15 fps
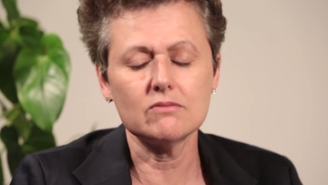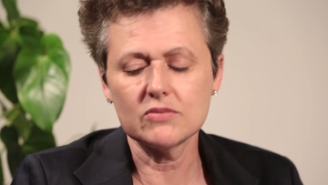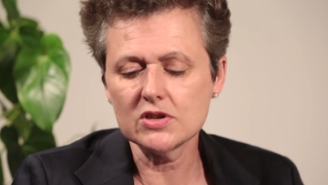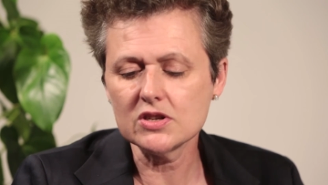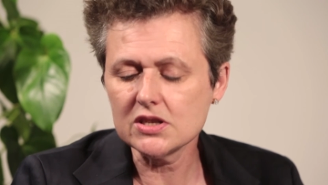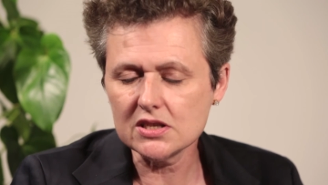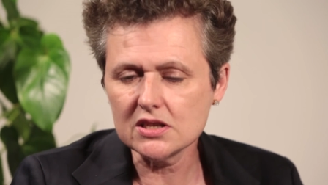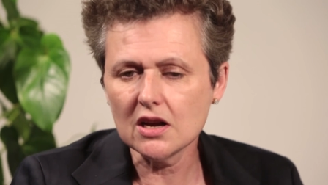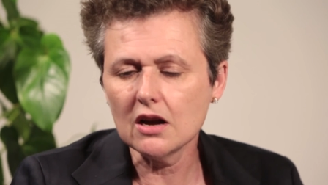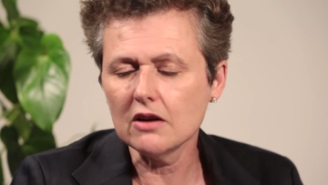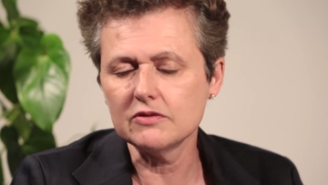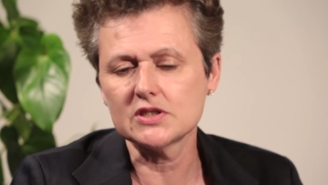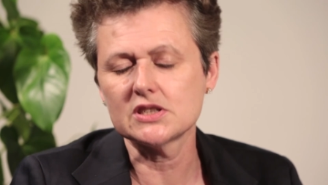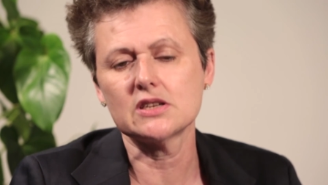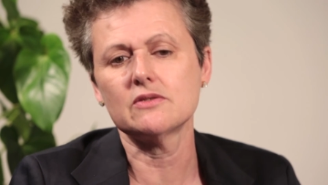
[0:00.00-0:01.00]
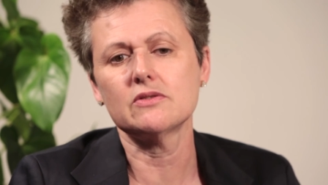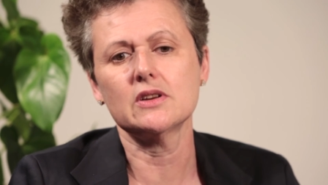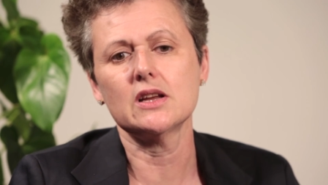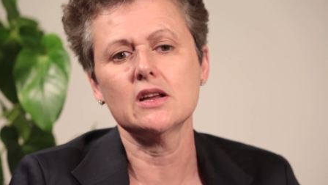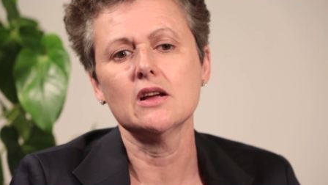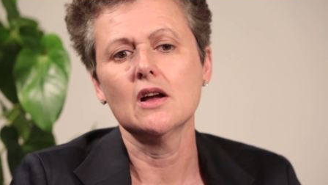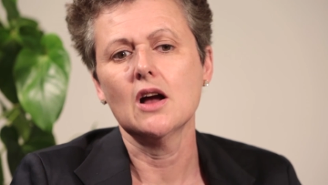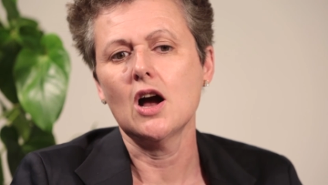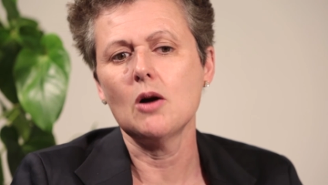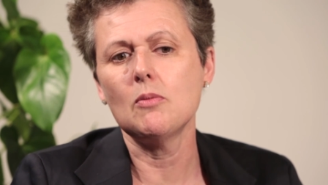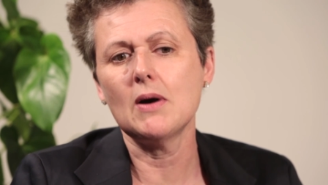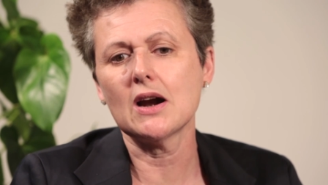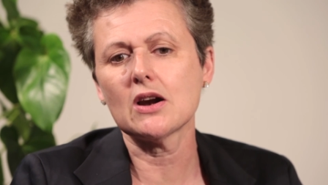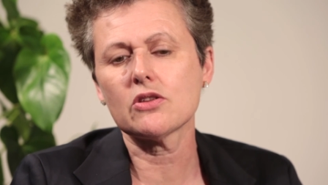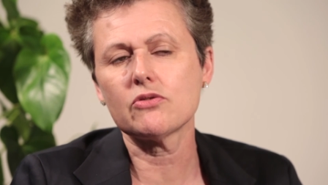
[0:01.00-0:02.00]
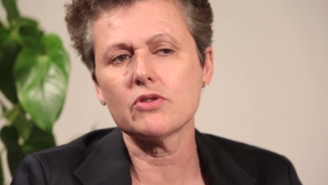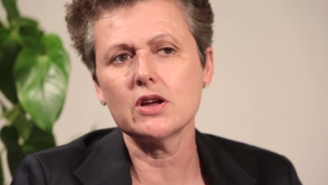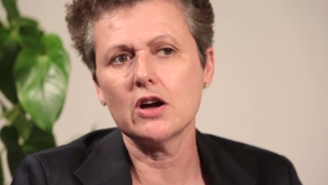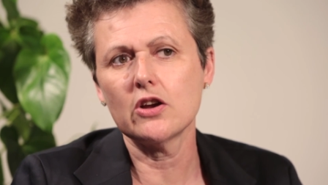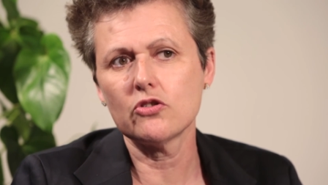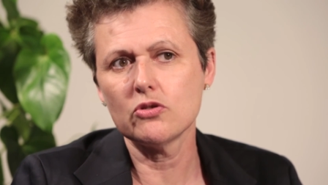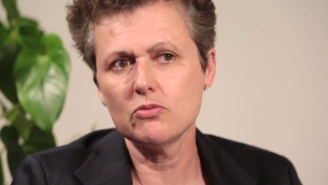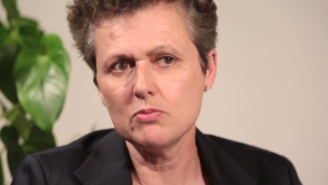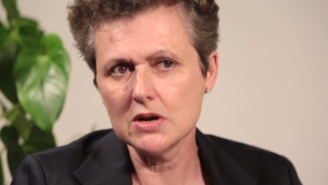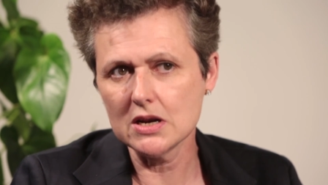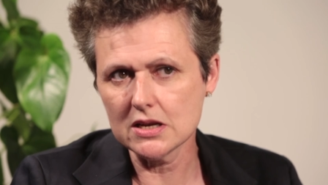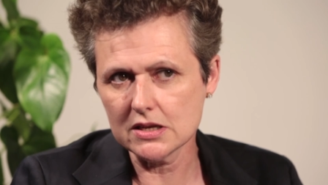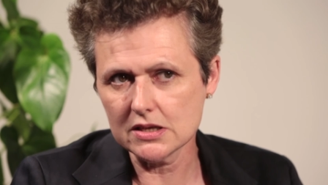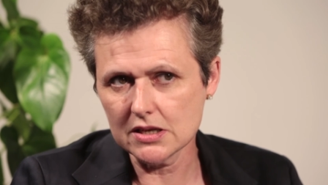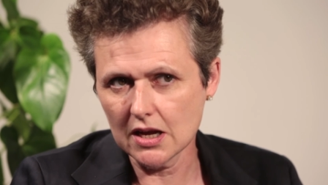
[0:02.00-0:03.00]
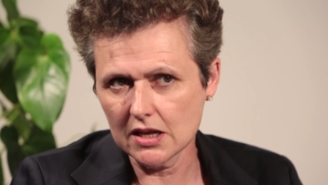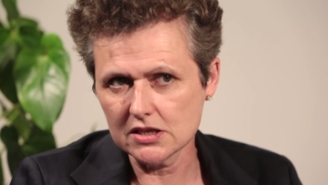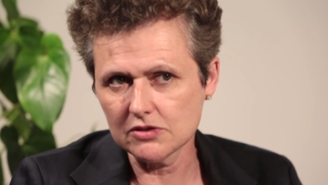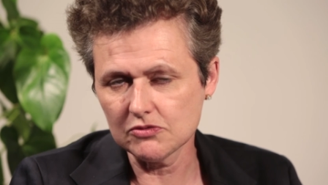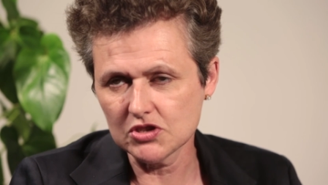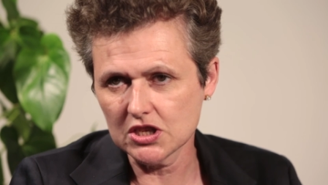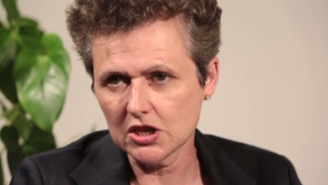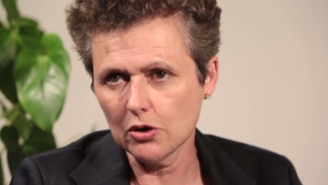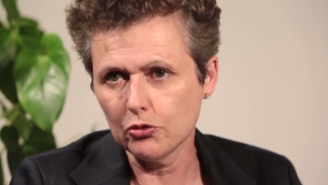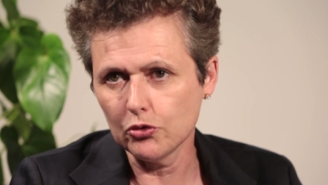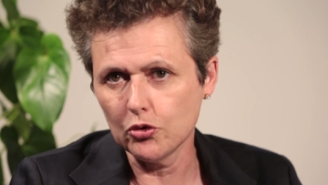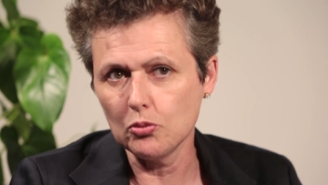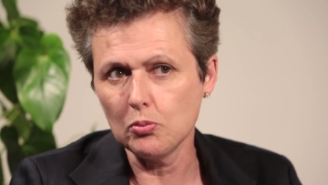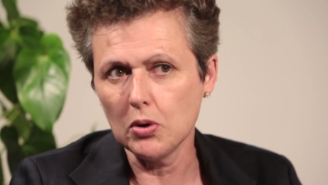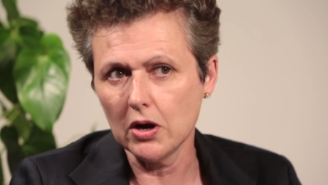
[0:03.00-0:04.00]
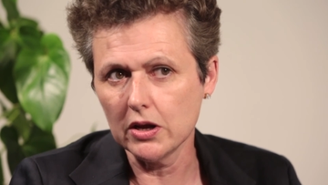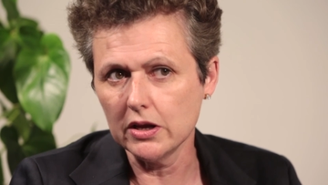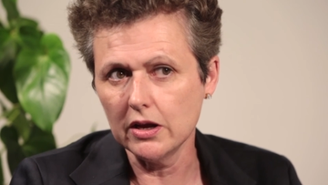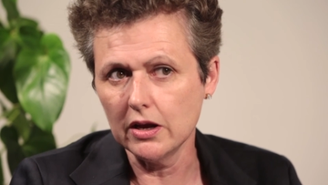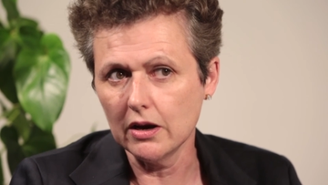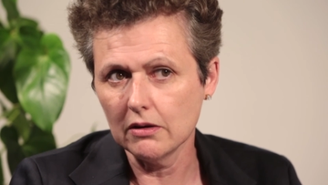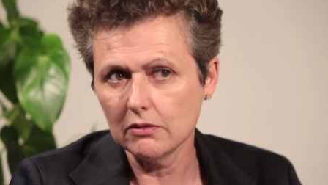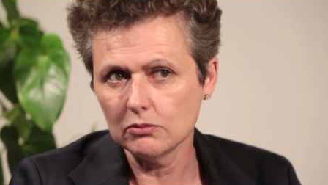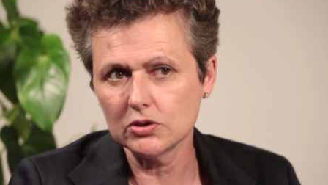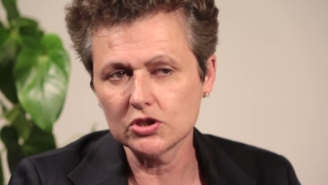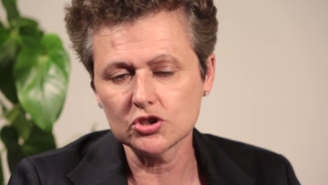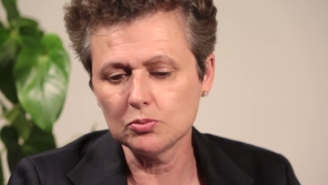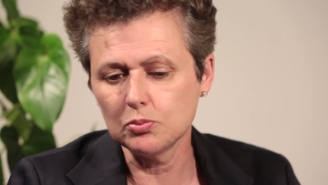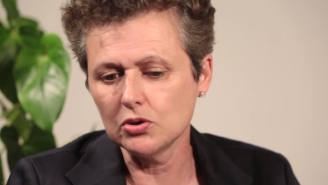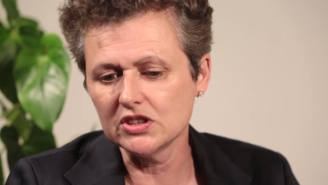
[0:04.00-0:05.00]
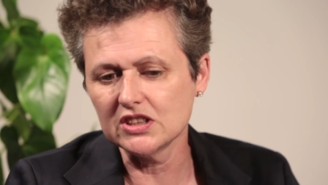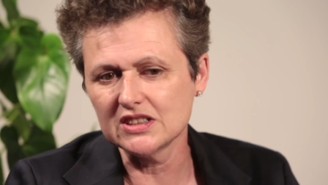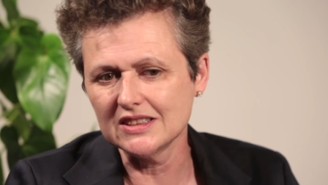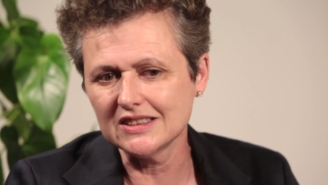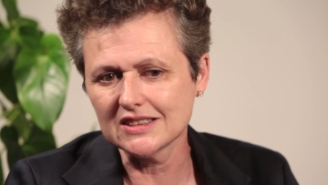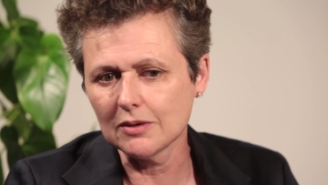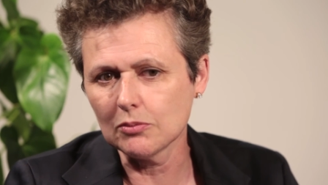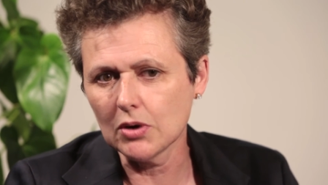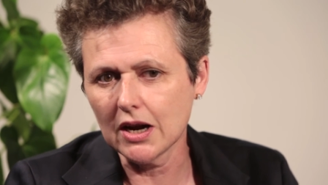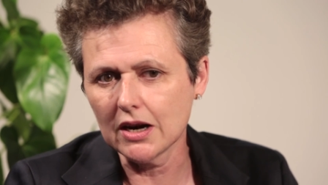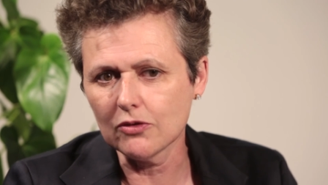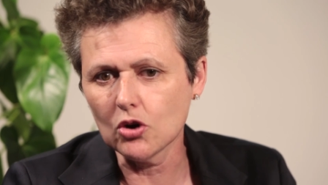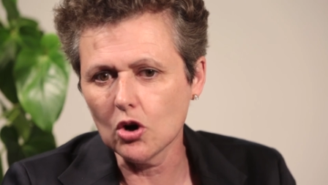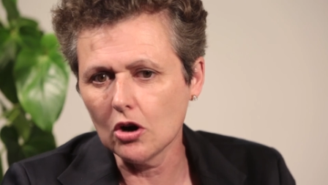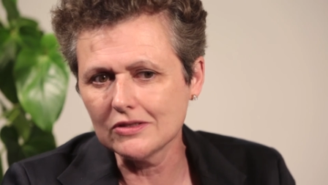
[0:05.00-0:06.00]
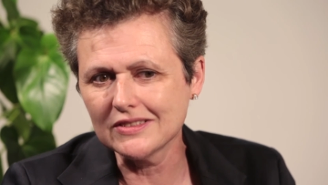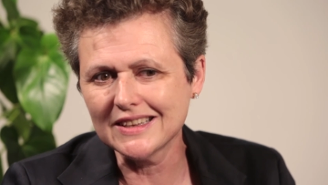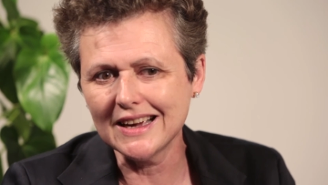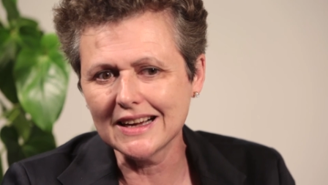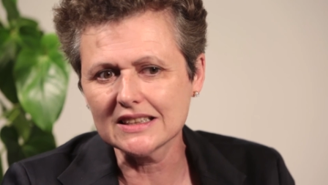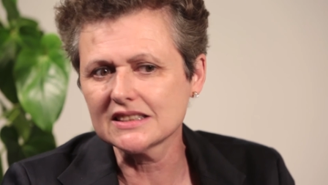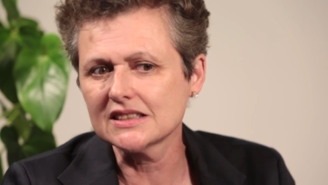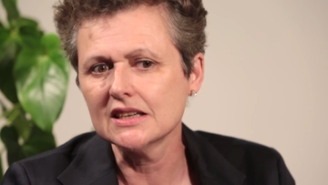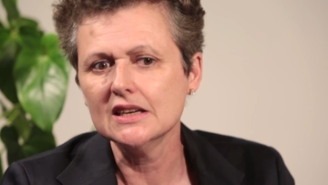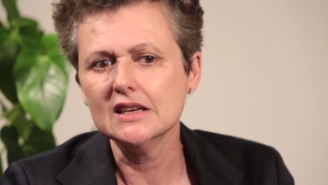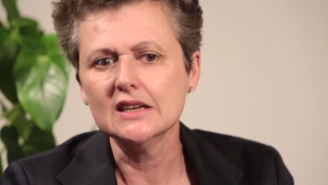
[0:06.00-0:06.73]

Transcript: conservatively about 300 million tons of CO2 per year, which to put it in some kind of context,